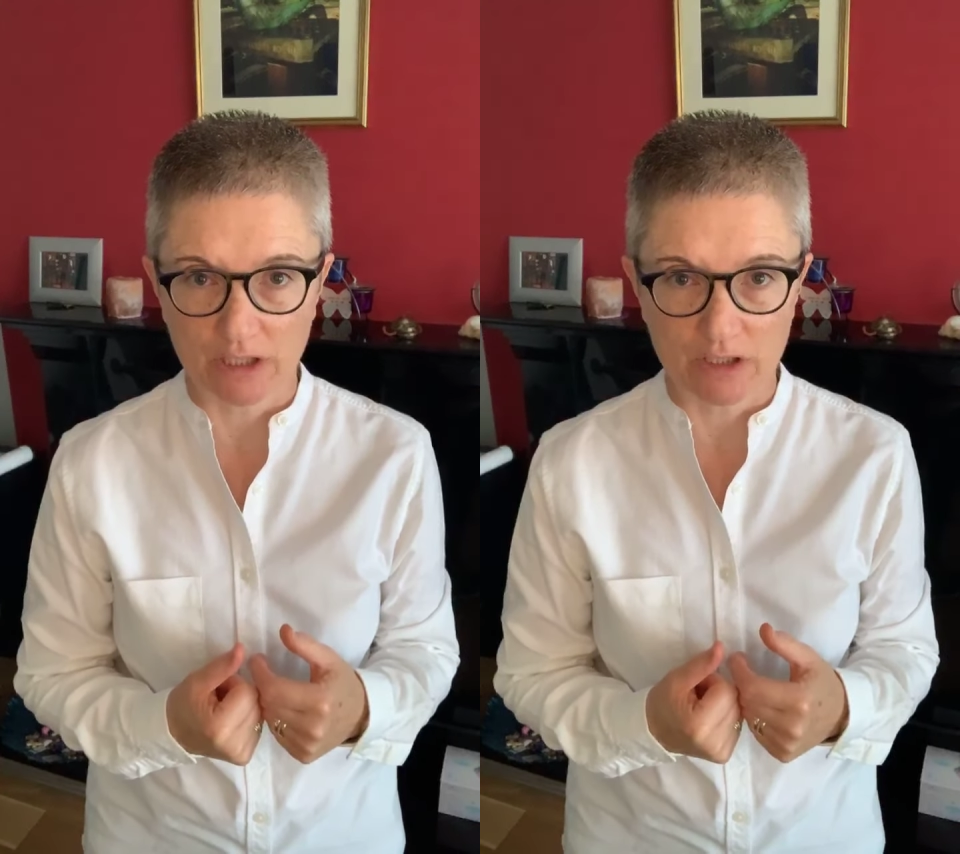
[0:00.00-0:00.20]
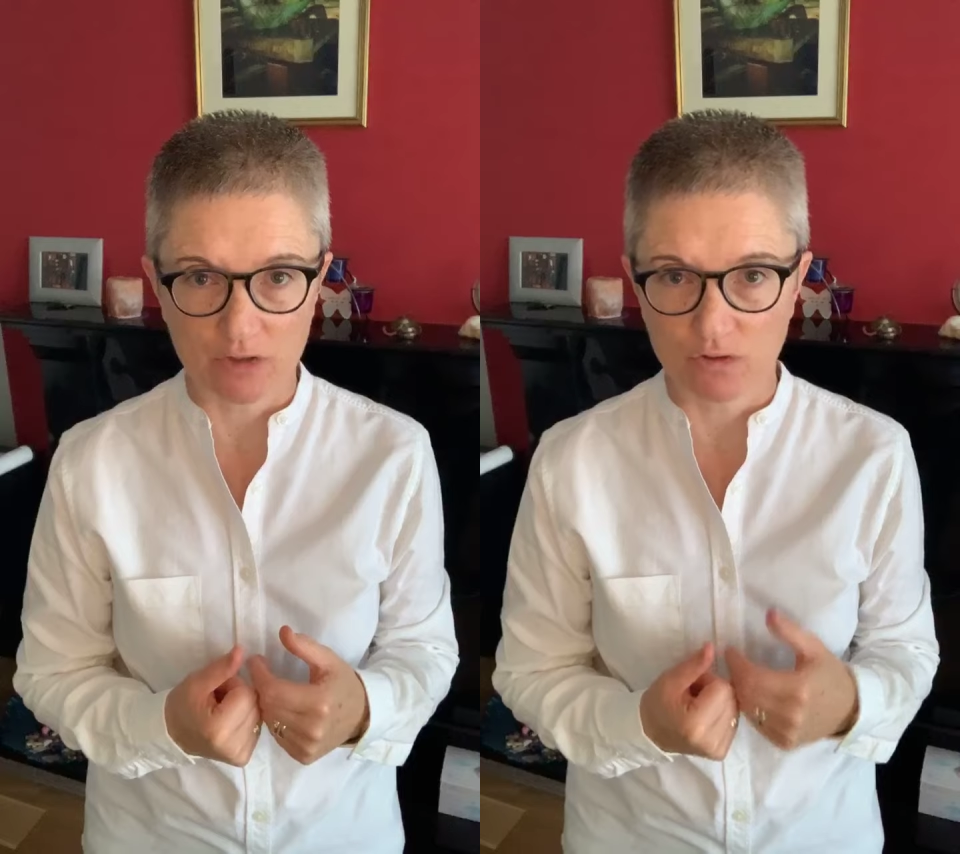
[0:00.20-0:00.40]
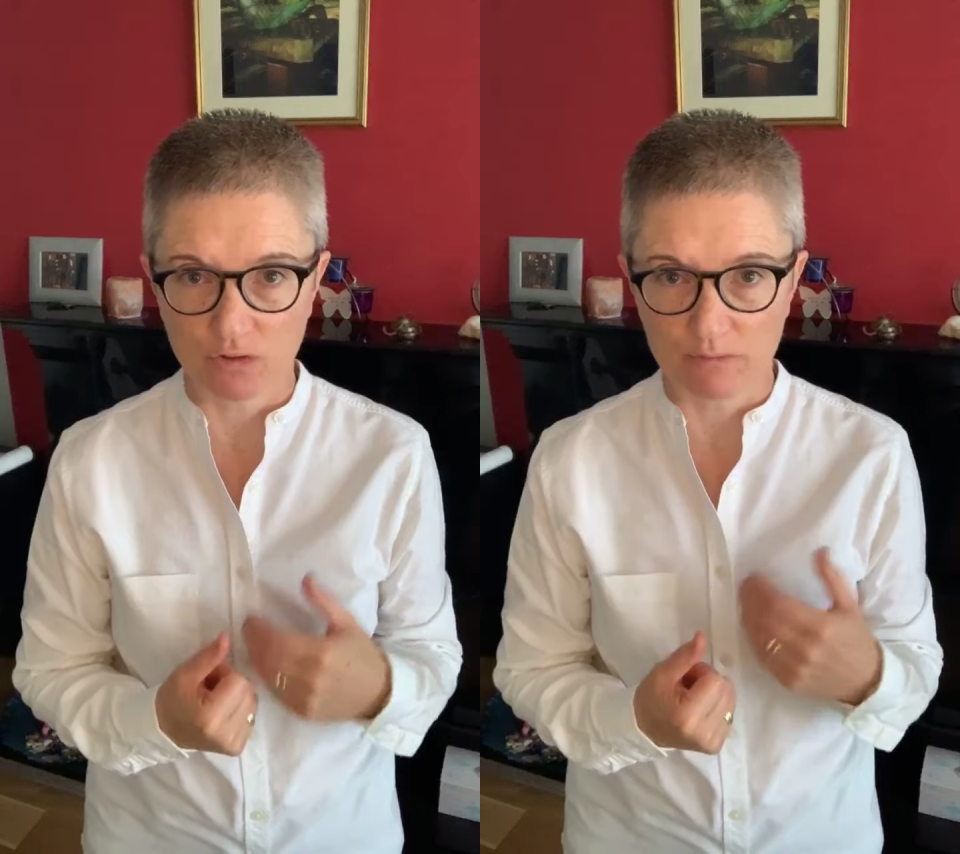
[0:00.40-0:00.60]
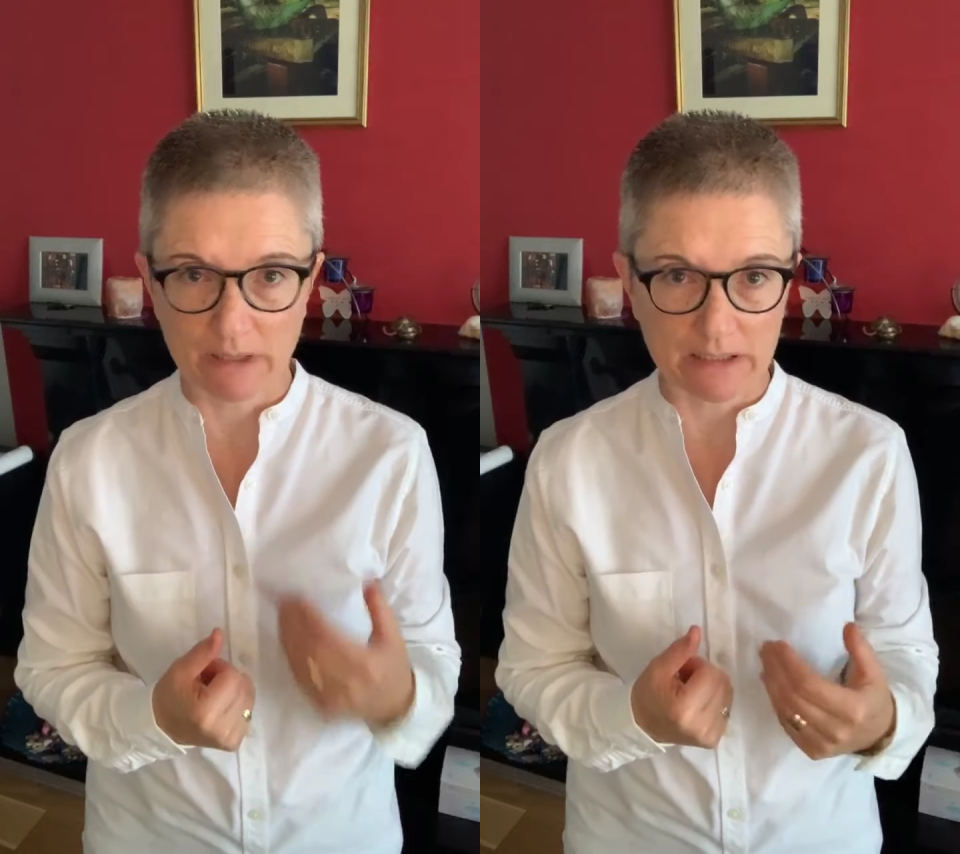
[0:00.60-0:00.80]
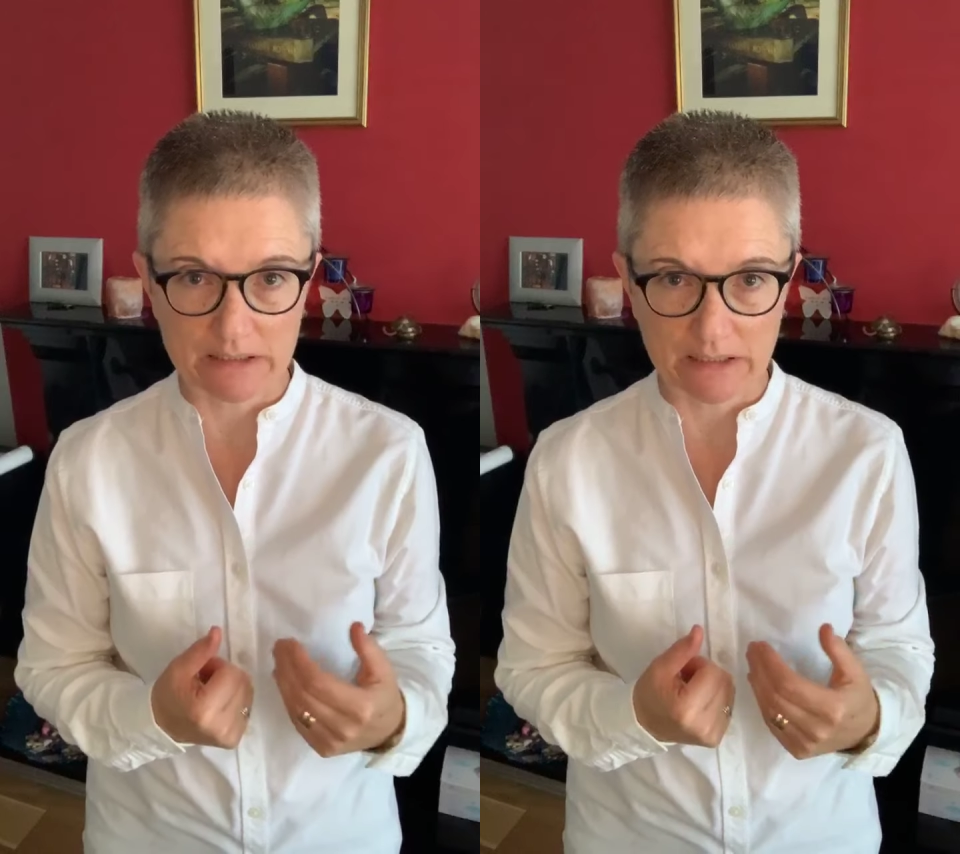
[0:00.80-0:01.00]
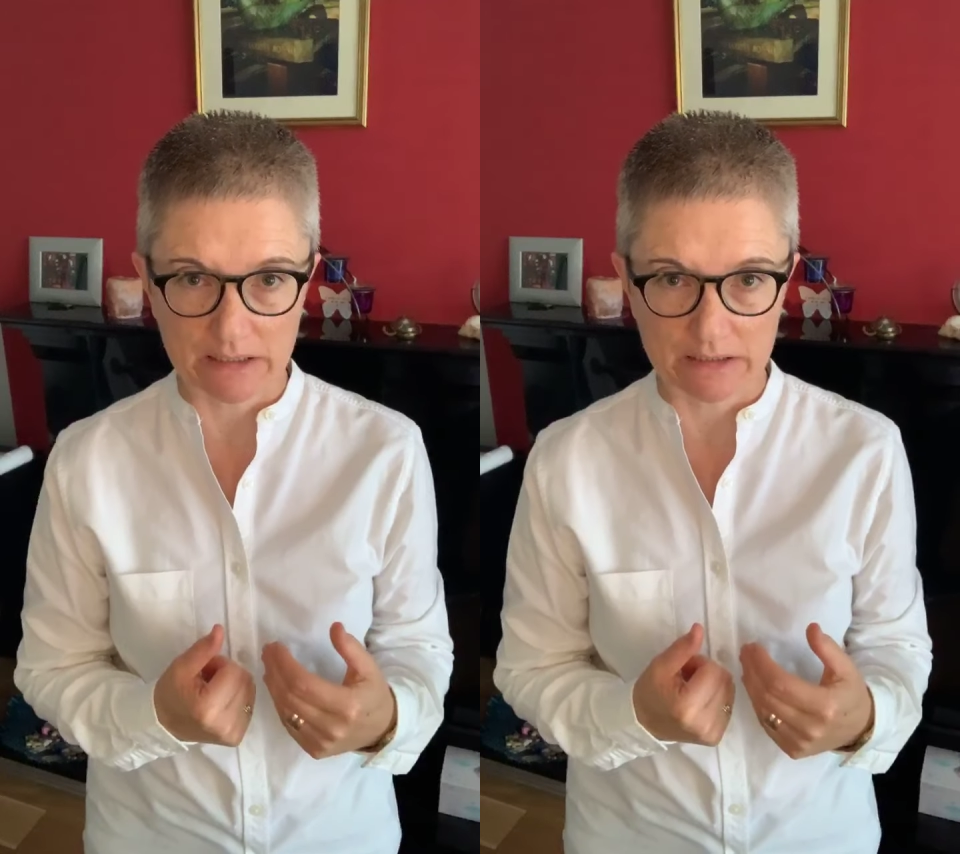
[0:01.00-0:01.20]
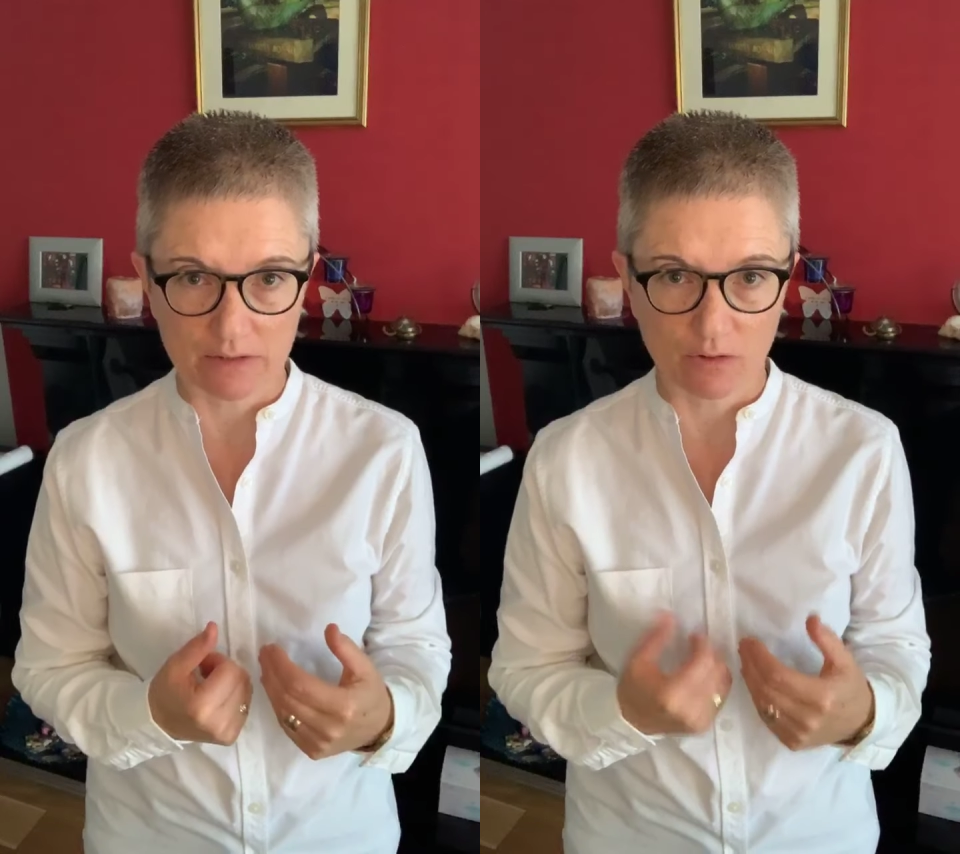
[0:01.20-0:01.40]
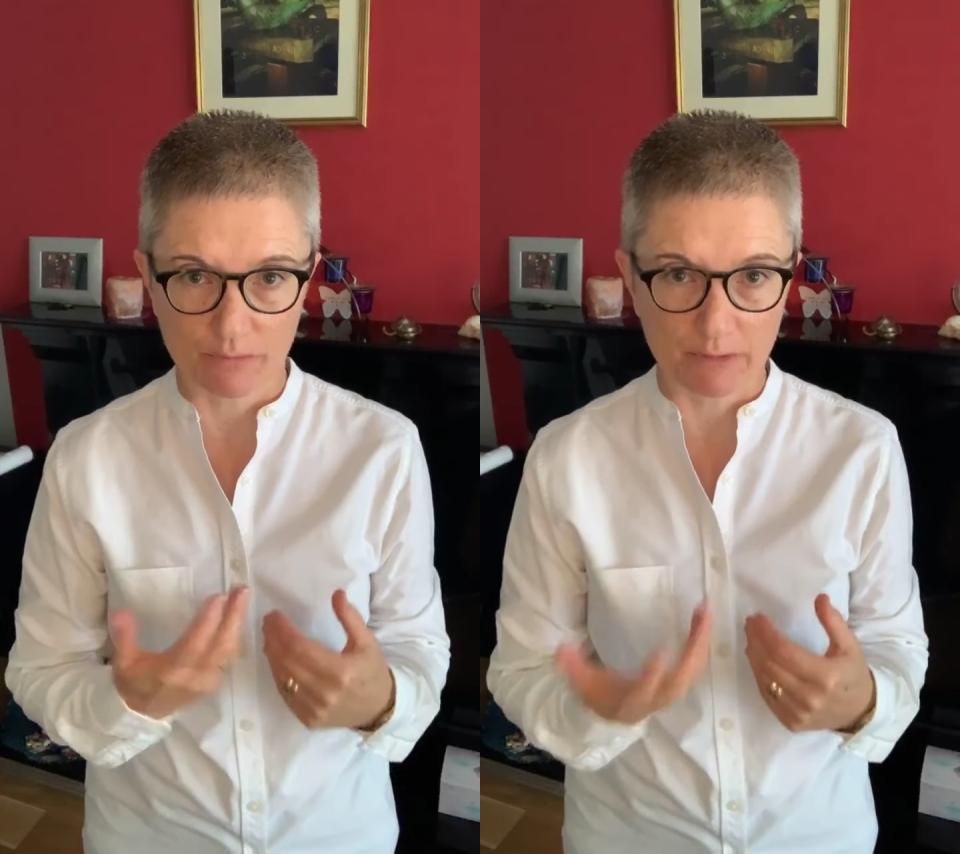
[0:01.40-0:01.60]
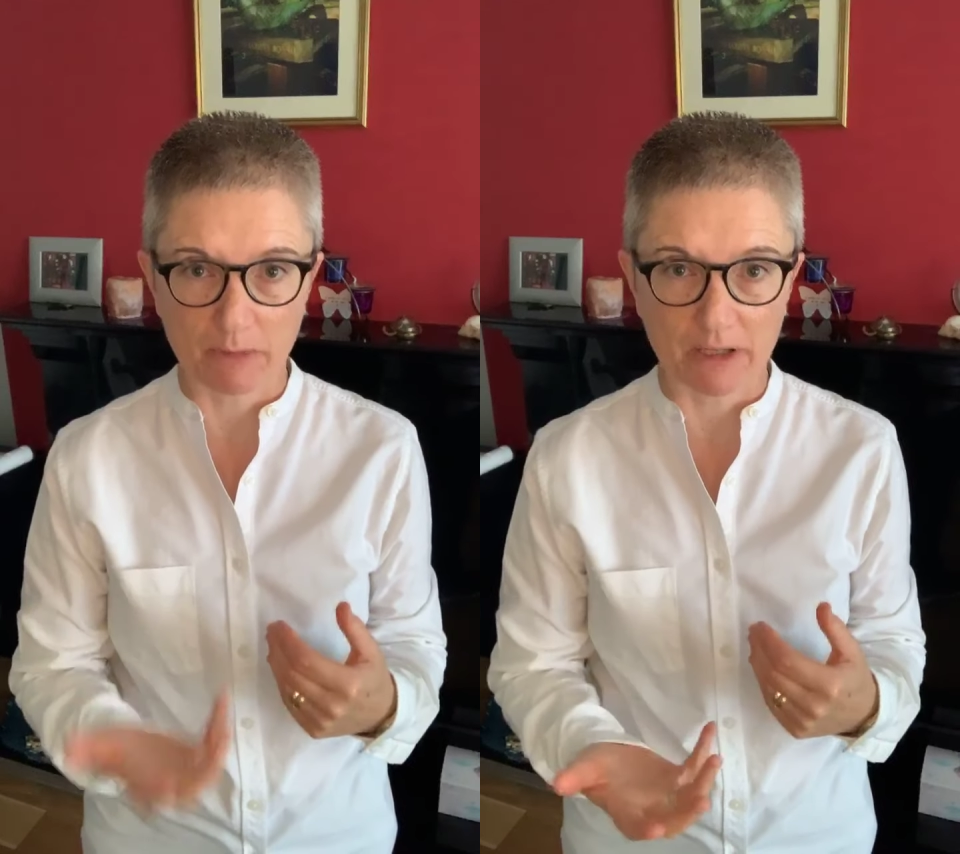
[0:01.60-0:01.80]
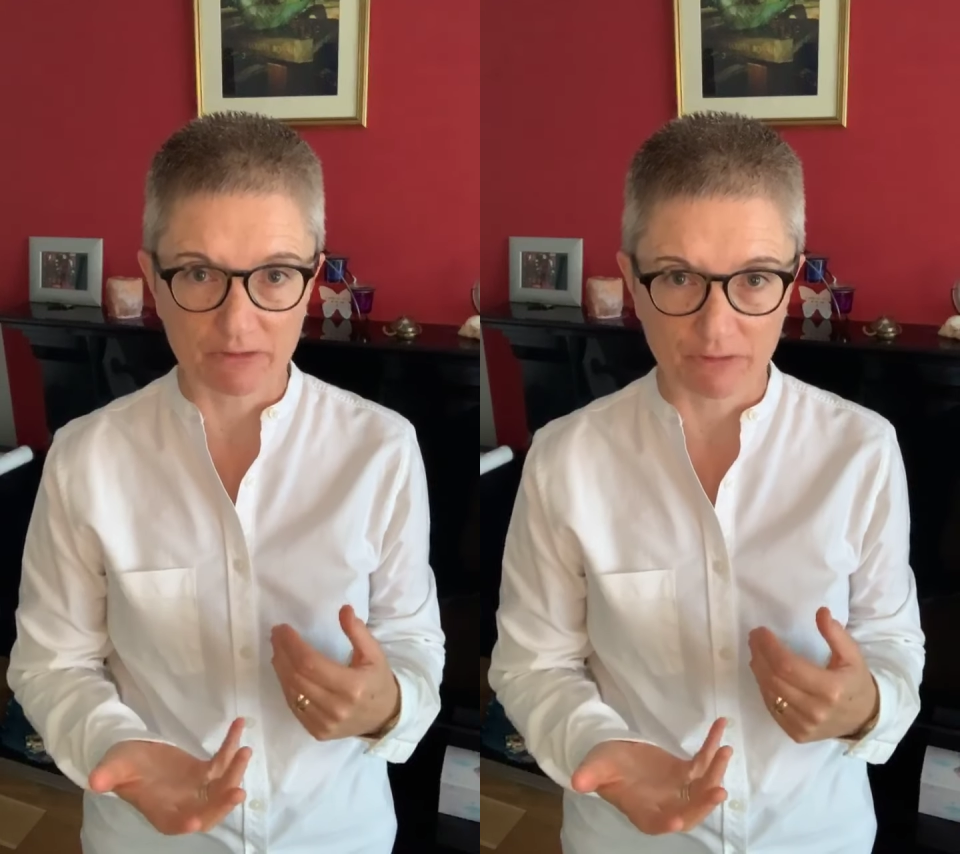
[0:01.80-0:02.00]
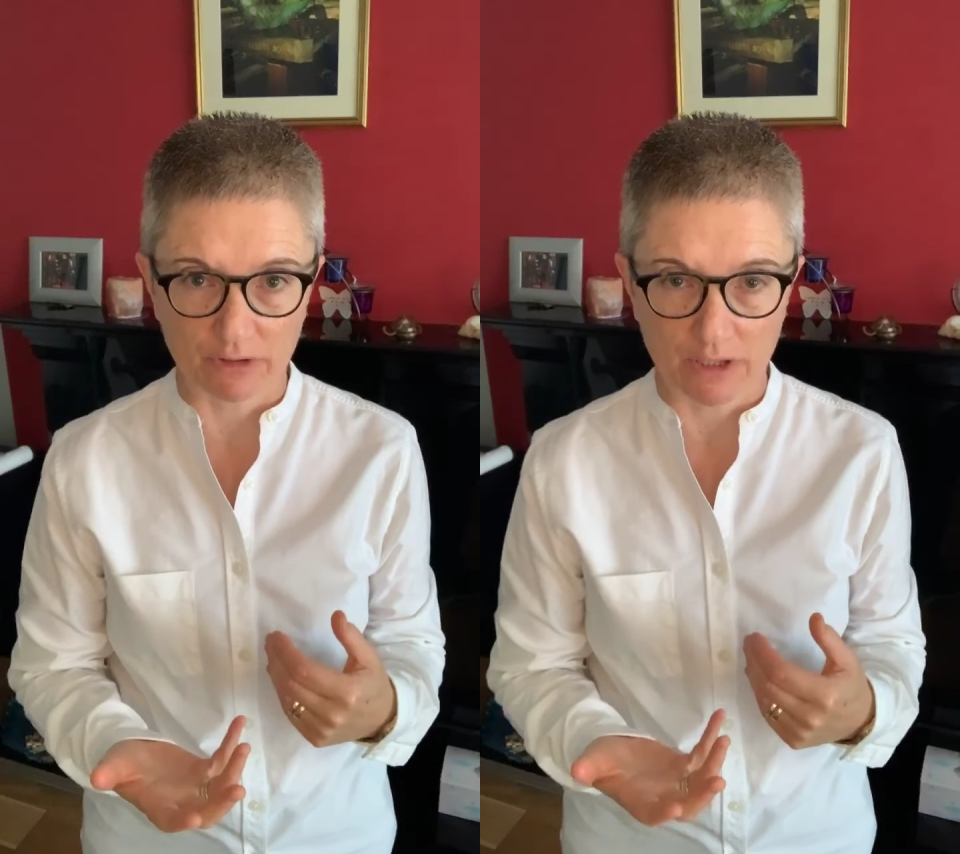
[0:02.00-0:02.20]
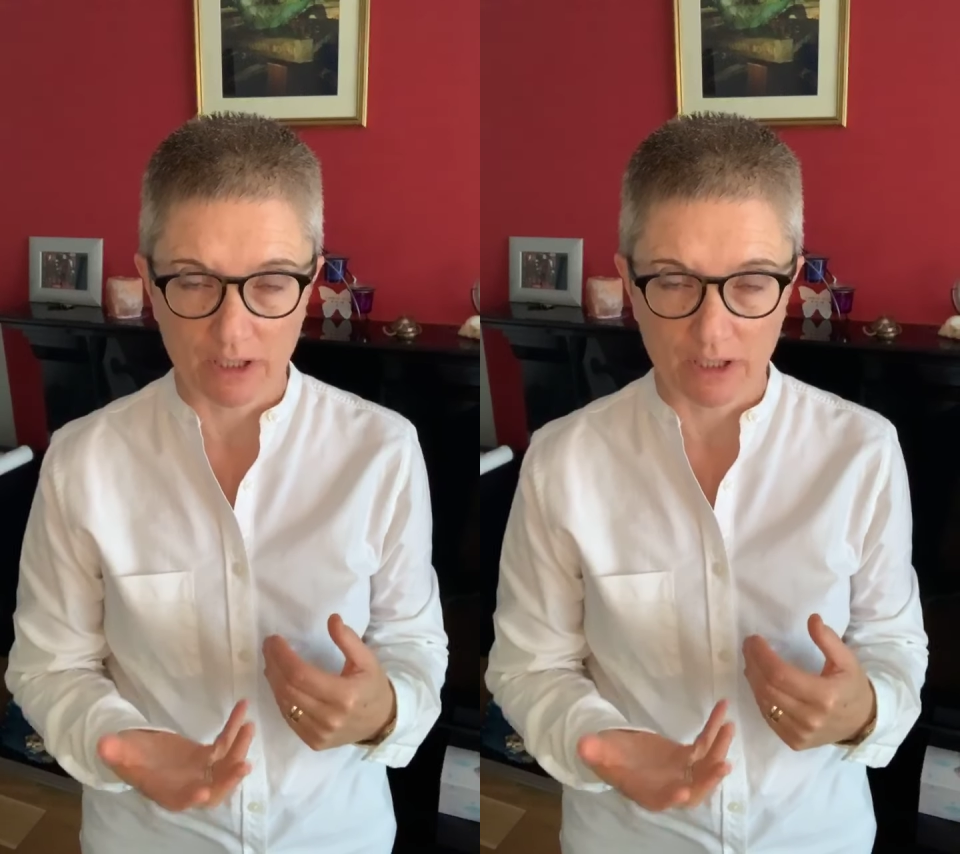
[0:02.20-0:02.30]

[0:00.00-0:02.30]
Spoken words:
into meditate or be mindful.